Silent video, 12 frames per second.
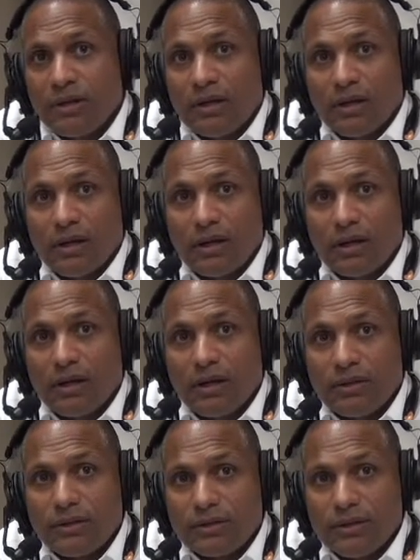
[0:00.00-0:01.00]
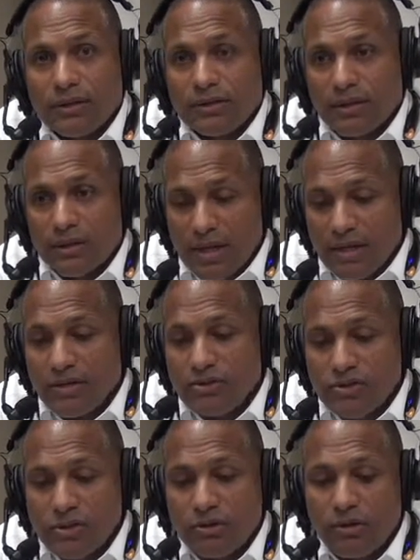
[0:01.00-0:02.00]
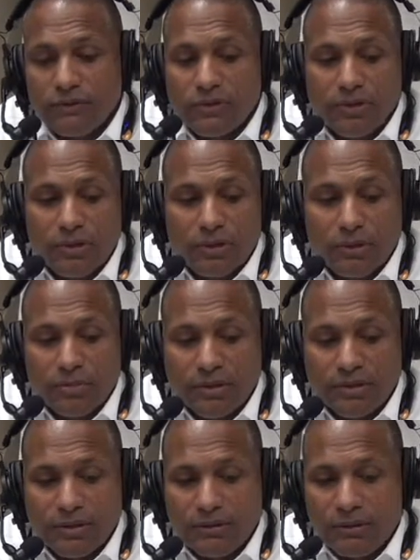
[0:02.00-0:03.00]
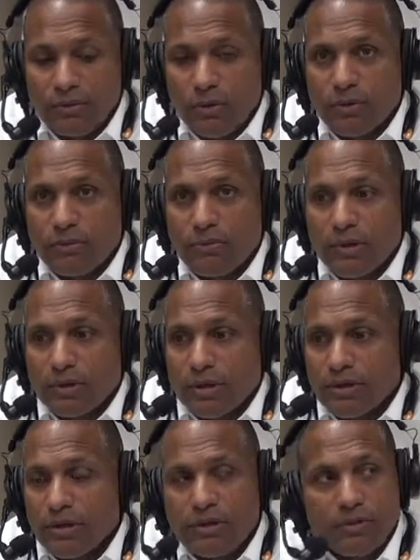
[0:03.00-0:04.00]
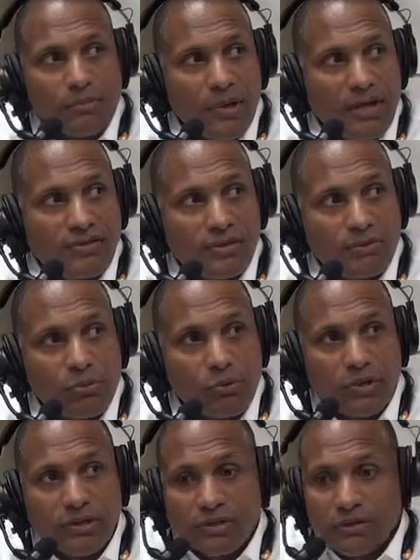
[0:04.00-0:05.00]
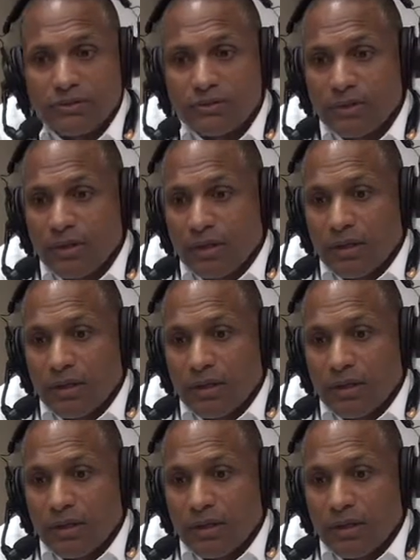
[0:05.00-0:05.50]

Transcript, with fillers: That's great uh, news. Now, now, that is year over year, but the, the more uh, another amazing point is